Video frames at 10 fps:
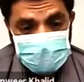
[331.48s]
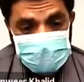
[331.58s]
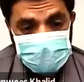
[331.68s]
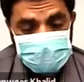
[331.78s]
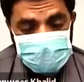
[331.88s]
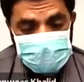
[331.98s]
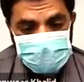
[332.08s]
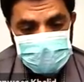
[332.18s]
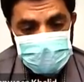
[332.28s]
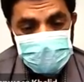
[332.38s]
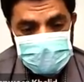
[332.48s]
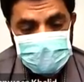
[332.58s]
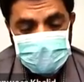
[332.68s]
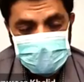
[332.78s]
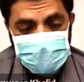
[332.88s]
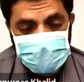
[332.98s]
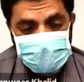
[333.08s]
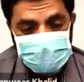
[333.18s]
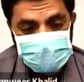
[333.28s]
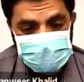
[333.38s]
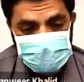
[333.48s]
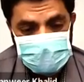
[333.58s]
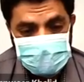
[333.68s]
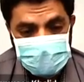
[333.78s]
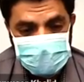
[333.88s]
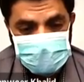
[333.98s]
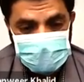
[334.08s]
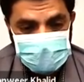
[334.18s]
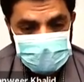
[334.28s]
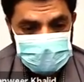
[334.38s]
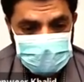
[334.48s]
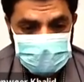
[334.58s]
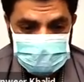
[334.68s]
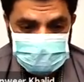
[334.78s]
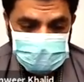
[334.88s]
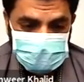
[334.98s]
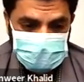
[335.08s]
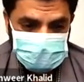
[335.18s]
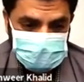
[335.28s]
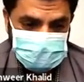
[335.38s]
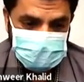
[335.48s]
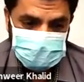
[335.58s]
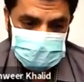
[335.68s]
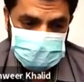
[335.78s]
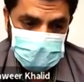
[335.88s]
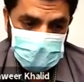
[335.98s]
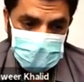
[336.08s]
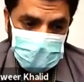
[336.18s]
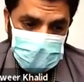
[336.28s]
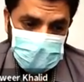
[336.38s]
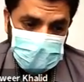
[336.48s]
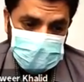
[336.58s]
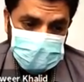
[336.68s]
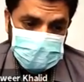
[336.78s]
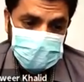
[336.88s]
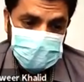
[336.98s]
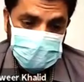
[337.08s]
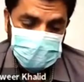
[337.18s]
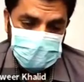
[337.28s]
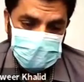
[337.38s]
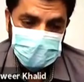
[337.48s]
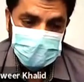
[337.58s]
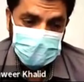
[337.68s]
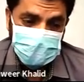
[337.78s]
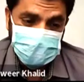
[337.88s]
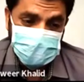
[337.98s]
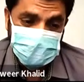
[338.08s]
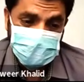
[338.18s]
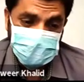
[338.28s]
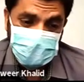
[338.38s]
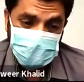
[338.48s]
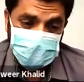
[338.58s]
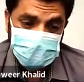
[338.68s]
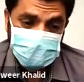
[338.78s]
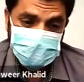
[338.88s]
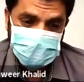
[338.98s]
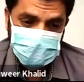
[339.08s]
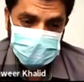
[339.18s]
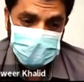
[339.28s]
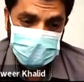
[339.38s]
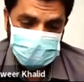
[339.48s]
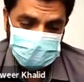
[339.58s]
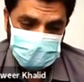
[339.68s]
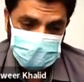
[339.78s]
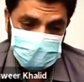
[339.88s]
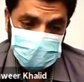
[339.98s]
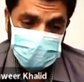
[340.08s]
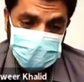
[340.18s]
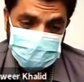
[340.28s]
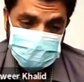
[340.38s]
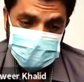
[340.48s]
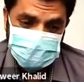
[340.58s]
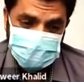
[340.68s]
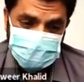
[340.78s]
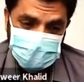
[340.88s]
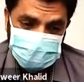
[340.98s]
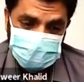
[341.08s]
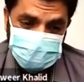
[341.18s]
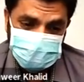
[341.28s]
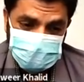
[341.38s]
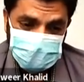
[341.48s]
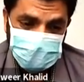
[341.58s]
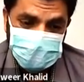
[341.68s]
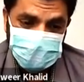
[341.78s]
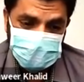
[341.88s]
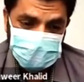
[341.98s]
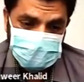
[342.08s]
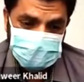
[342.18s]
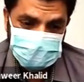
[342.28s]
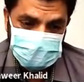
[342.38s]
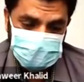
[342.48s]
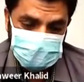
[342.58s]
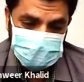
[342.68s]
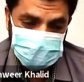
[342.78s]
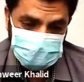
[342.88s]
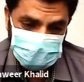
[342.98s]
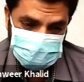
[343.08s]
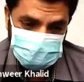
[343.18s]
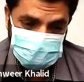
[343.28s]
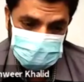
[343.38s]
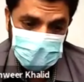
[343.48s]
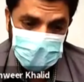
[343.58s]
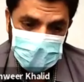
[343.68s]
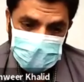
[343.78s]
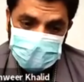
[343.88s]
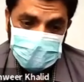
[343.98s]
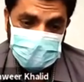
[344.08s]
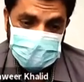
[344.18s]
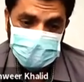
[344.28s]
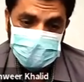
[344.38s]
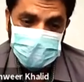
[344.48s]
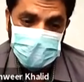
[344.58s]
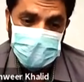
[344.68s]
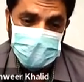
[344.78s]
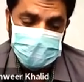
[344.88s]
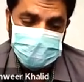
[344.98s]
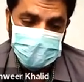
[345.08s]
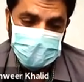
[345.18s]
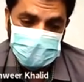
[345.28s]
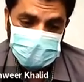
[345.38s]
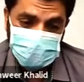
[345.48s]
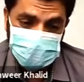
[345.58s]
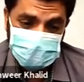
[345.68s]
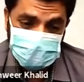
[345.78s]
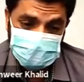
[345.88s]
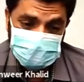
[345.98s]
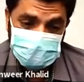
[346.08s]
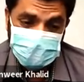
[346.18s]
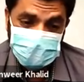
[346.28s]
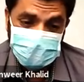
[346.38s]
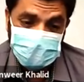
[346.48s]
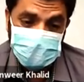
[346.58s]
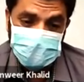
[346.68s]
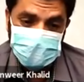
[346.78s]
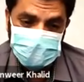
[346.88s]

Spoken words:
about there was a debate about the restrictive and aggressive transfusion strategy. Our transfusion aim should be if the hemoglobin is less than 7, then we do transfusion. Otherwise, if the hemoglobin is above 7,